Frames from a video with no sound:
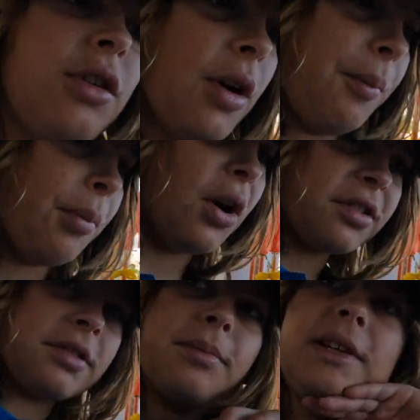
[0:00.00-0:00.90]
you could
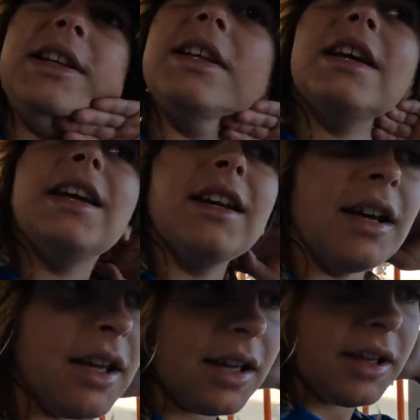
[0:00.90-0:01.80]
possibly need.
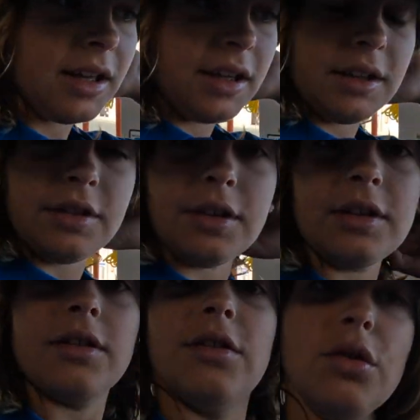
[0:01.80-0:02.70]
So
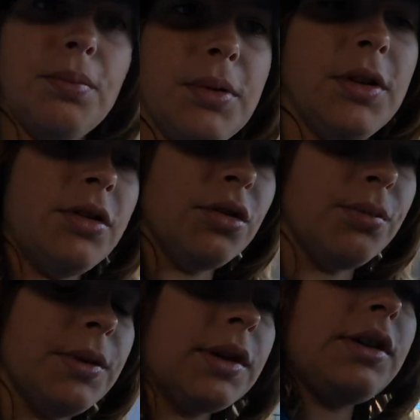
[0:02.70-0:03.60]
it's super
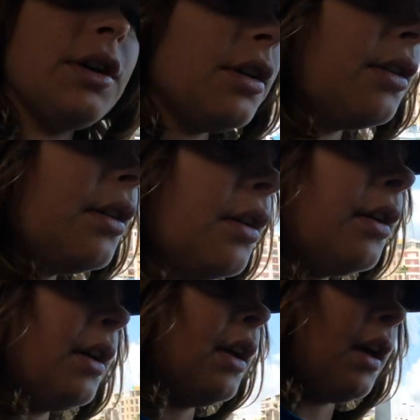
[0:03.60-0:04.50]
duper good.
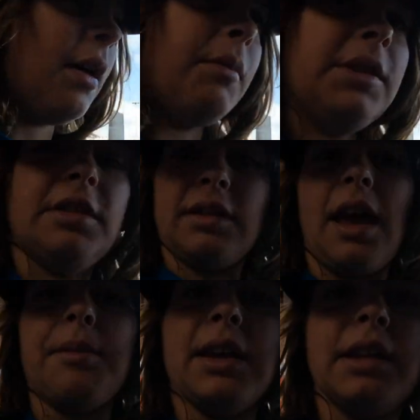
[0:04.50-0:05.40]
And we just
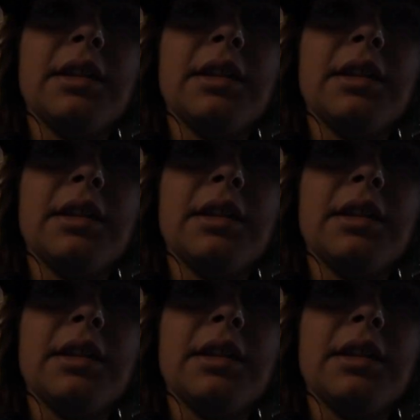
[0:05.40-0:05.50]
came here